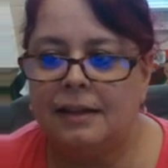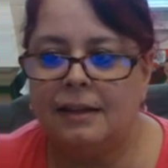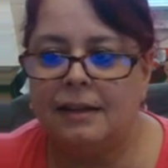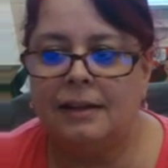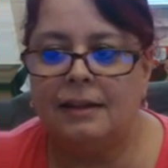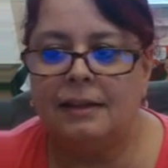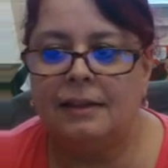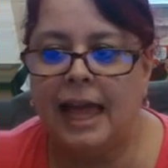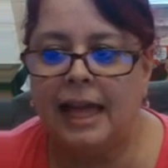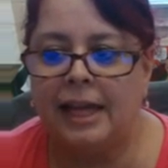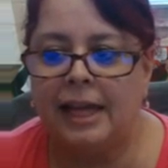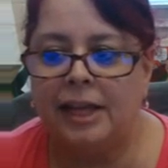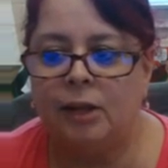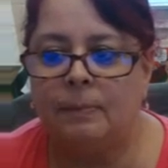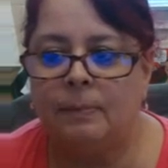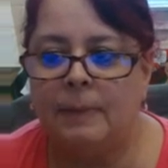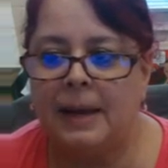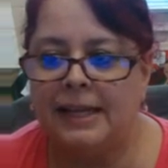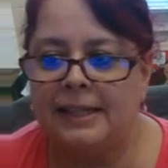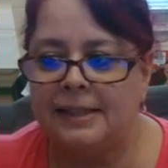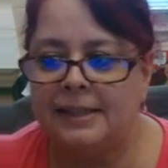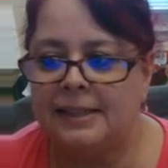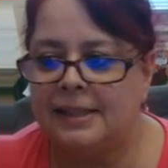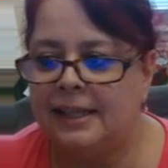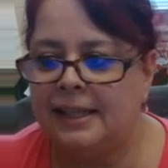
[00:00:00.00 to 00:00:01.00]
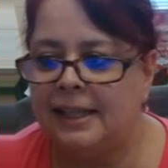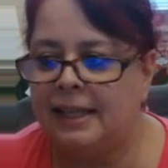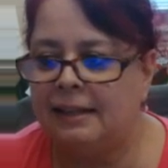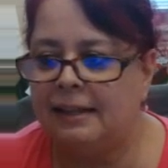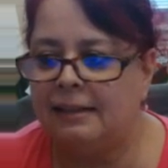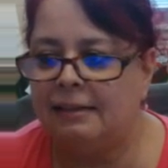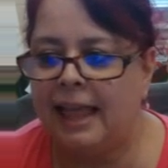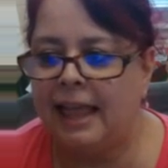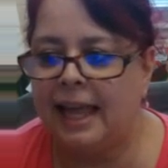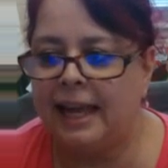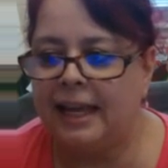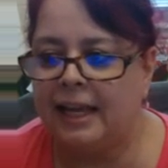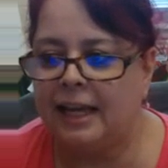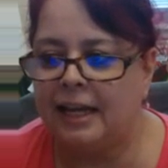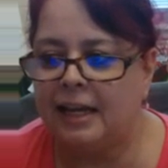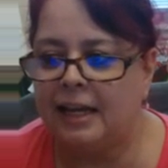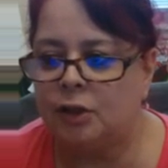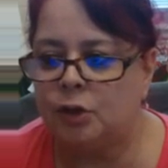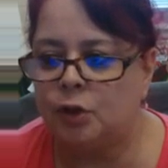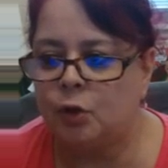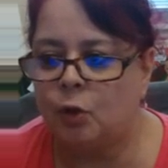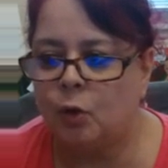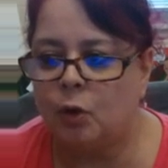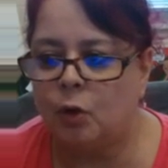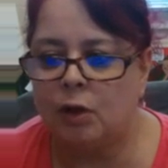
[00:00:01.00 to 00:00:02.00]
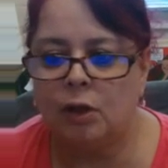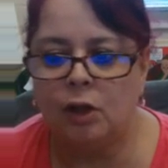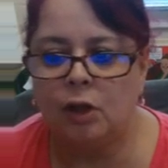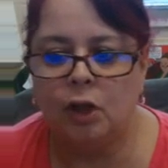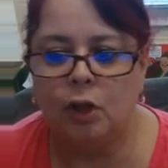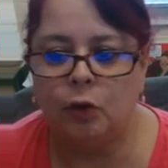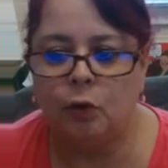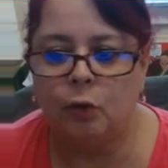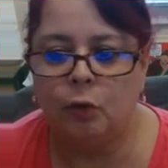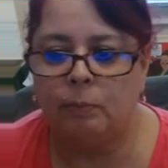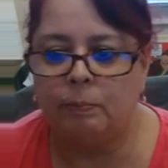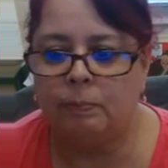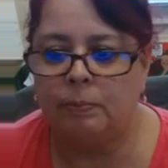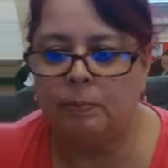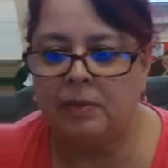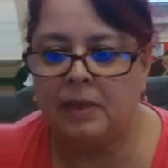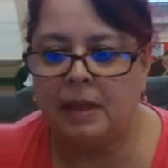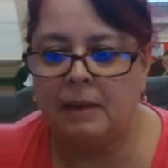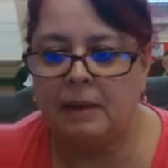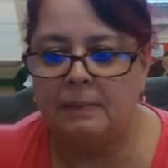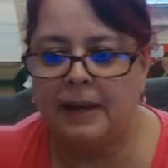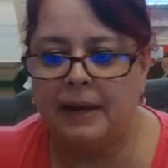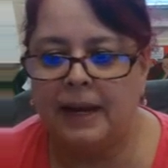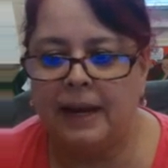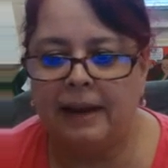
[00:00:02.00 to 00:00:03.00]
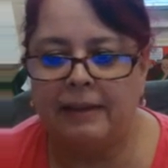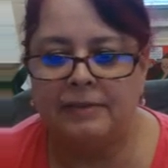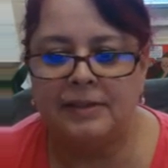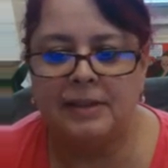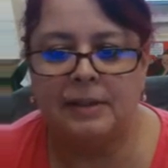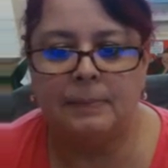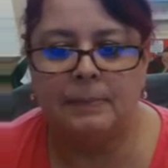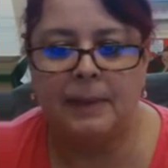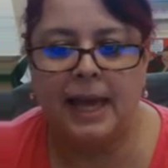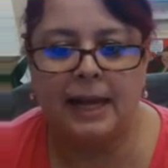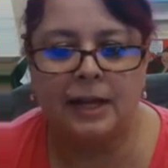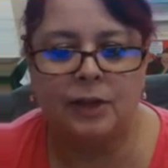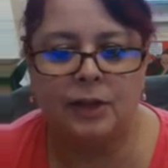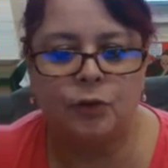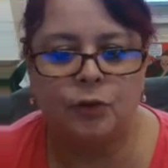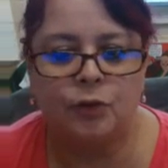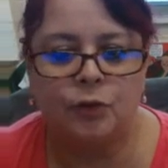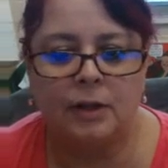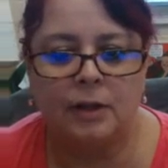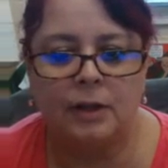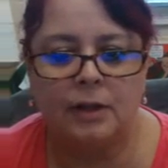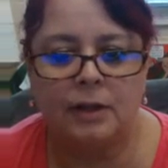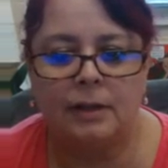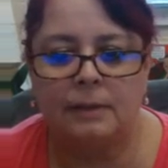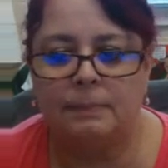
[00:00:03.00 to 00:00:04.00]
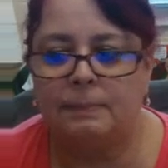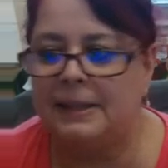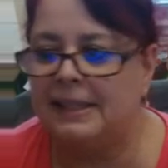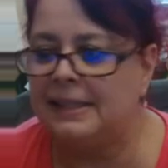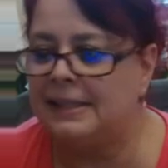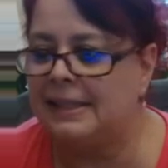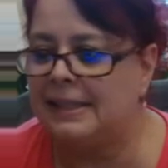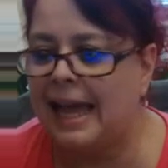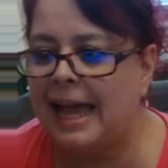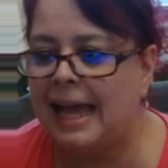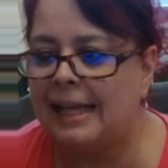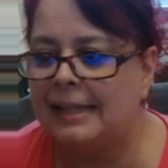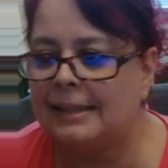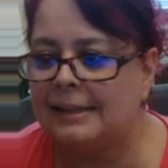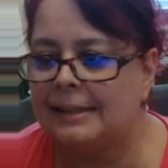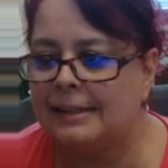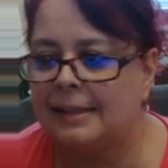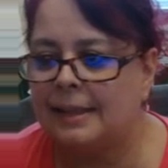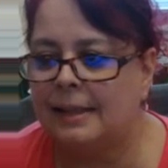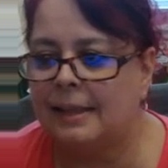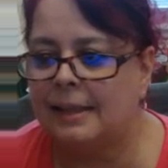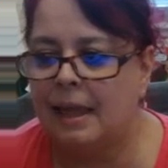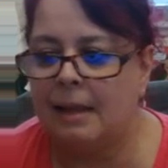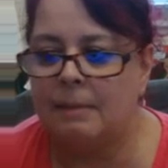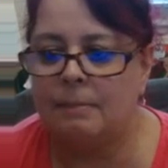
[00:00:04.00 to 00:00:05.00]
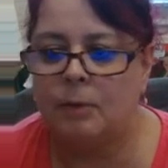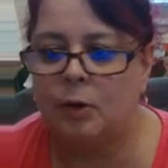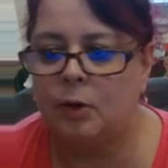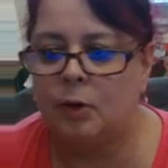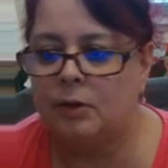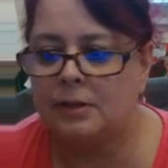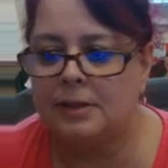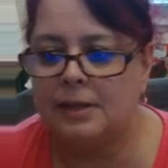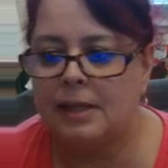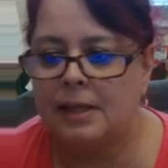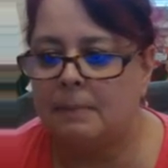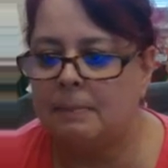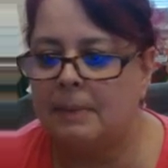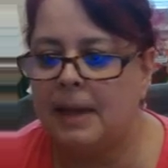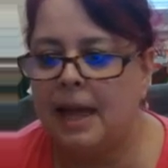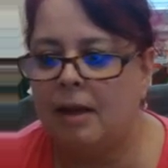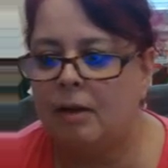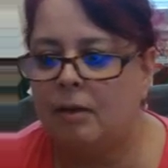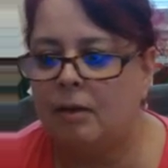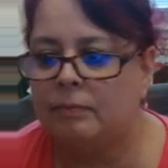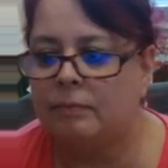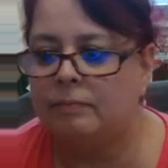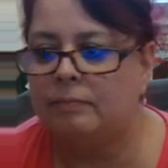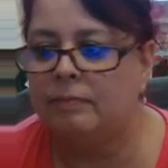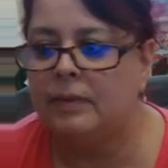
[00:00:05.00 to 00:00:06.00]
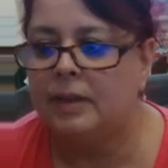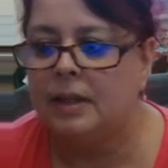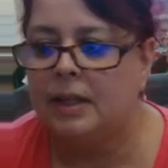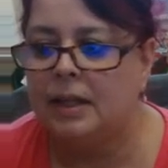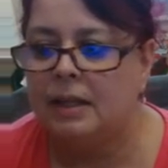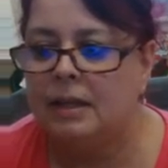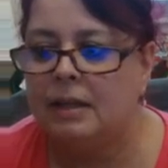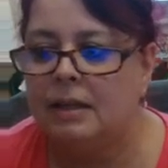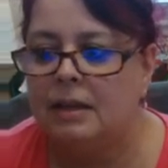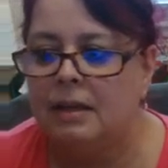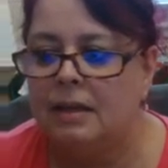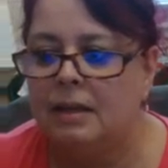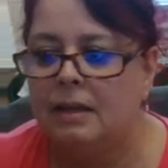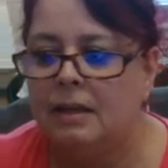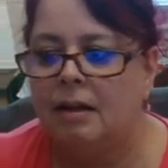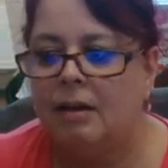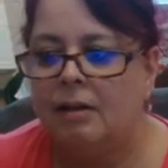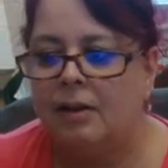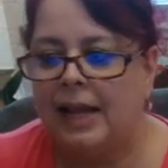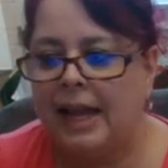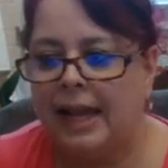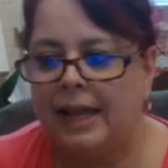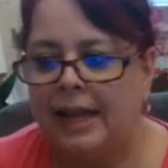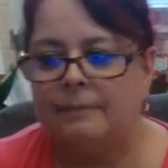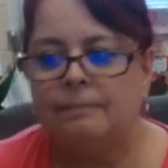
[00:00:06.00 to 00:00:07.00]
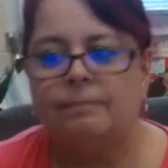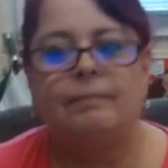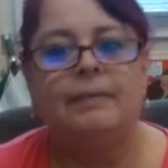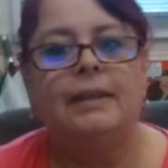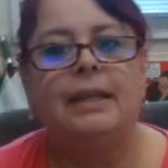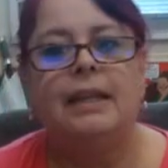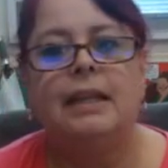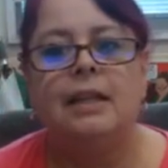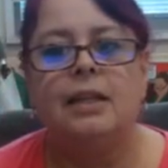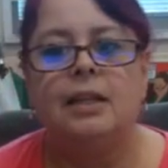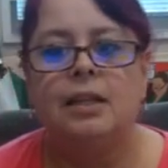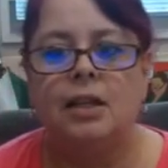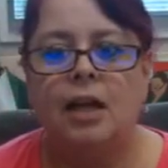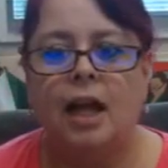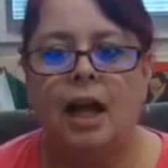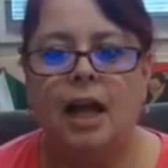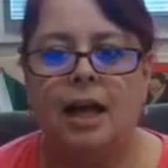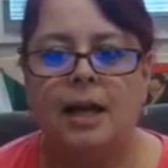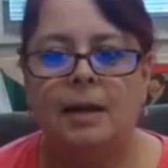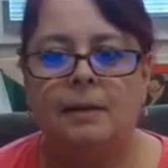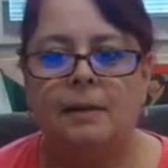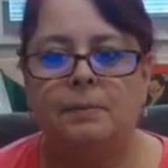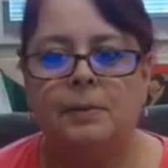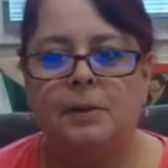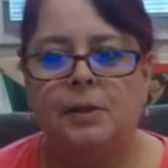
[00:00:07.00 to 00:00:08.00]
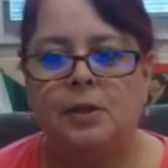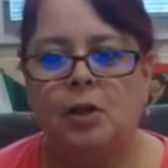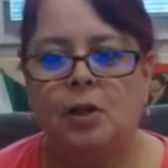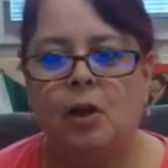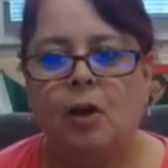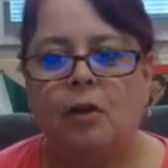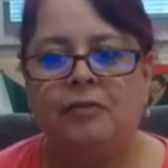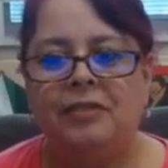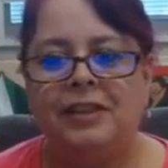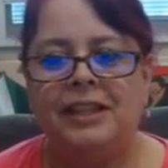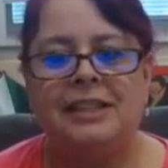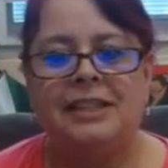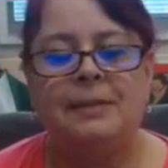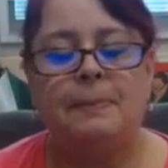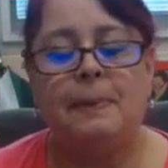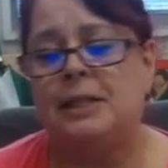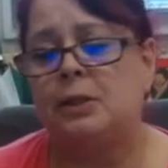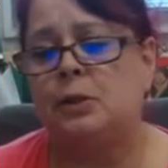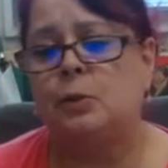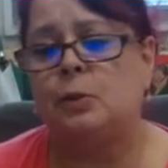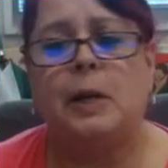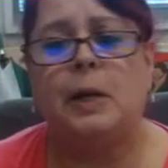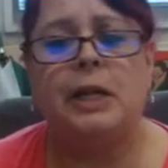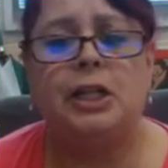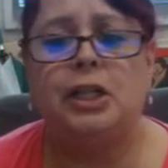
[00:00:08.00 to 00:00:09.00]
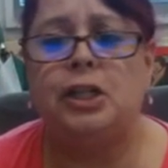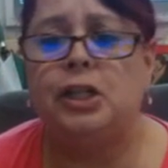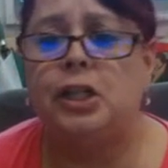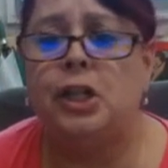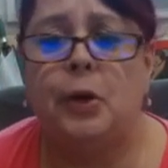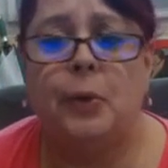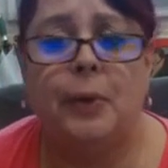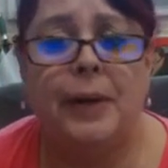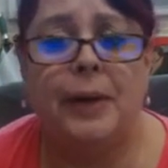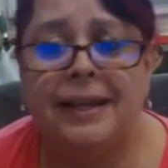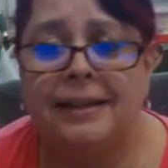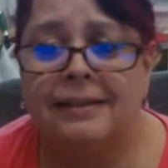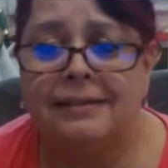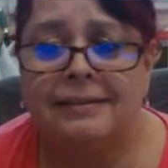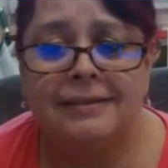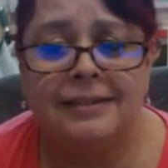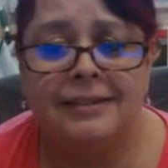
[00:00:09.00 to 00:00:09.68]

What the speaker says: that you might see like on a short loop. They might have some extra pizzazz to them or somehow. Okay. So it depends what you're doing.